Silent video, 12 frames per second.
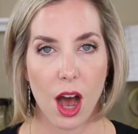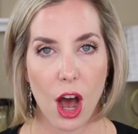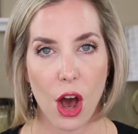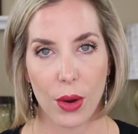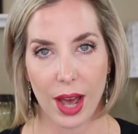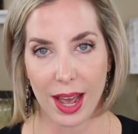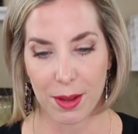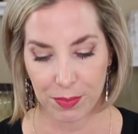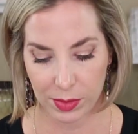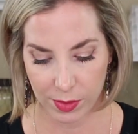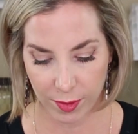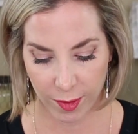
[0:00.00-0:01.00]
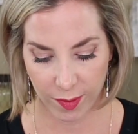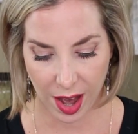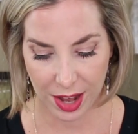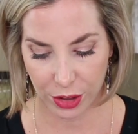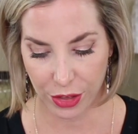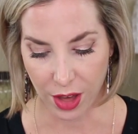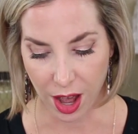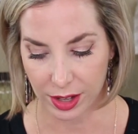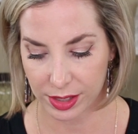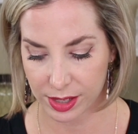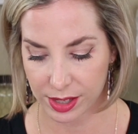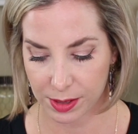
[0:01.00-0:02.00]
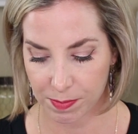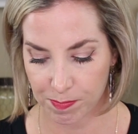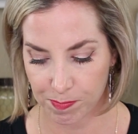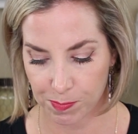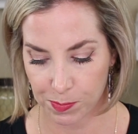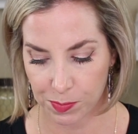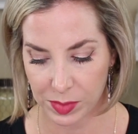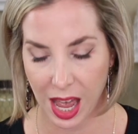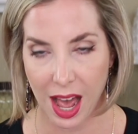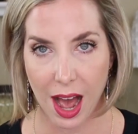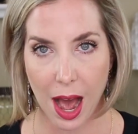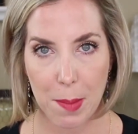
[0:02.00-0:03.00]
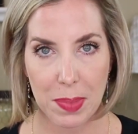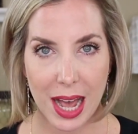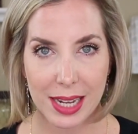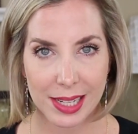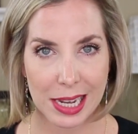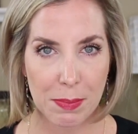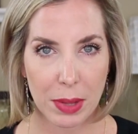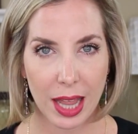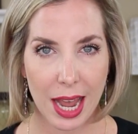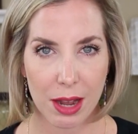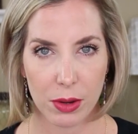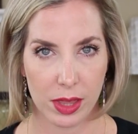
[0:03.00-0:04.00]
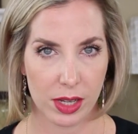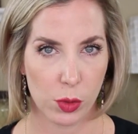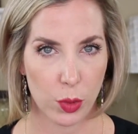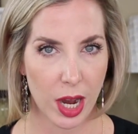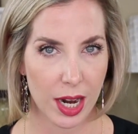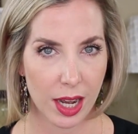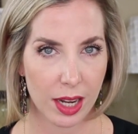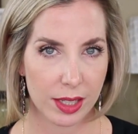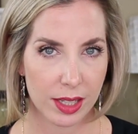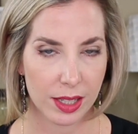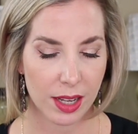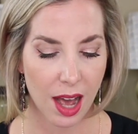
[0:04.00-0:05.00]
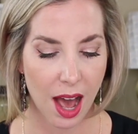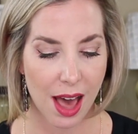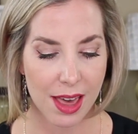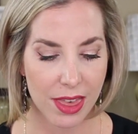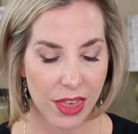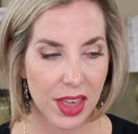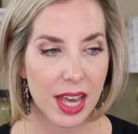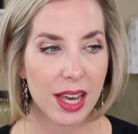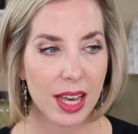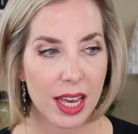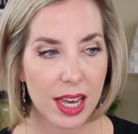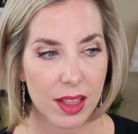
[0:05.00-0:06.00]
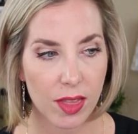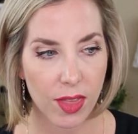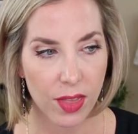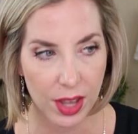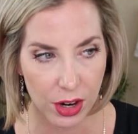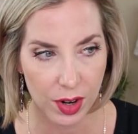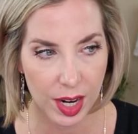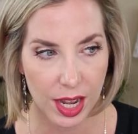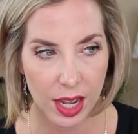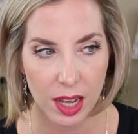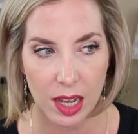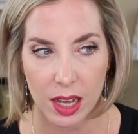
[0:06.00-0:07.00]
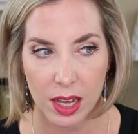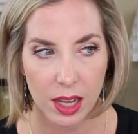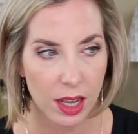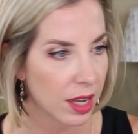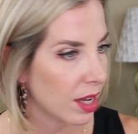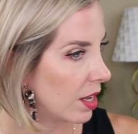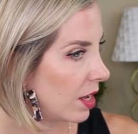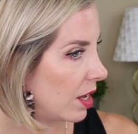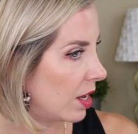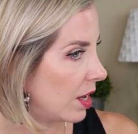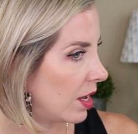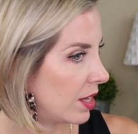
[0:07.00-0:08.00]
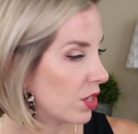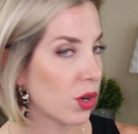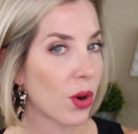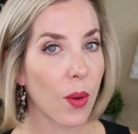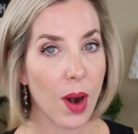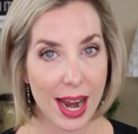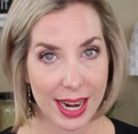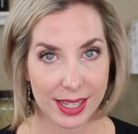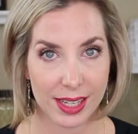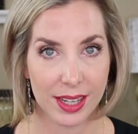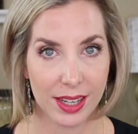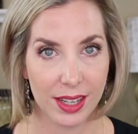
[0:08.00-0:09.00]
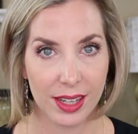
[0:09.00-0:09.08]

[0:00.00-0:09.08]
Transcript: Okay, final thoughts. I'm not done playing with this product. I think in theory, it's great.